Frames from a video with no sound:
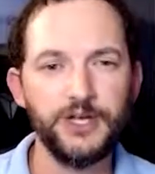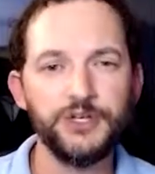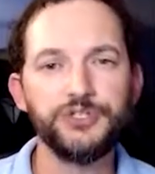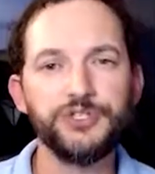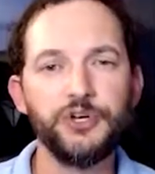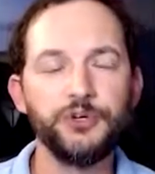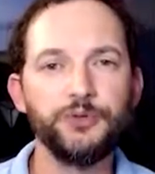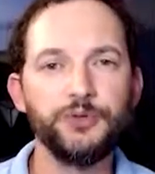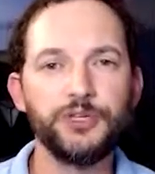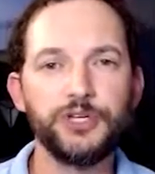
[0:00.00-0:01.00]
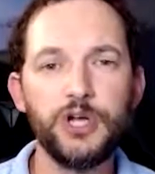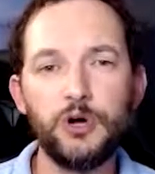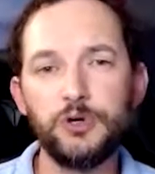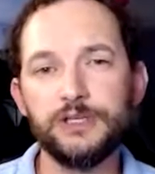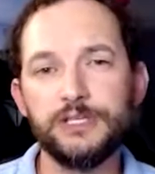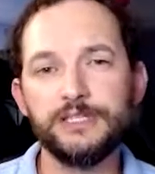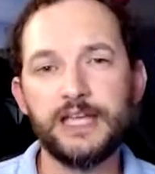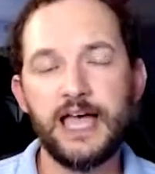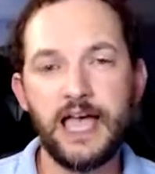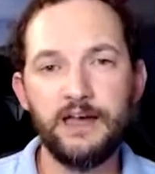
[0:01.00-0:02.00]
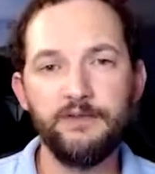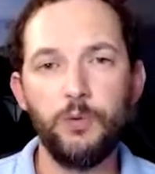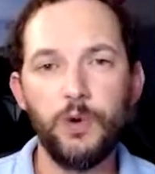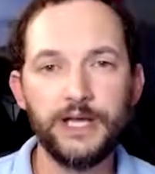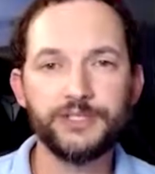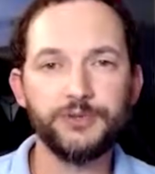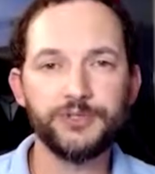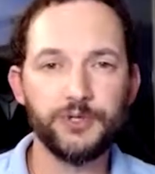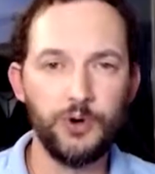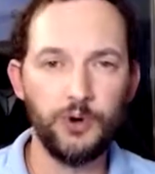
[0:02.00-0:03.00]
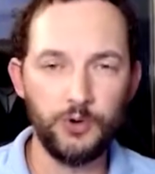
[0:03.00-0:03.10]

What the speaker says: So the goal is to have WhiteSource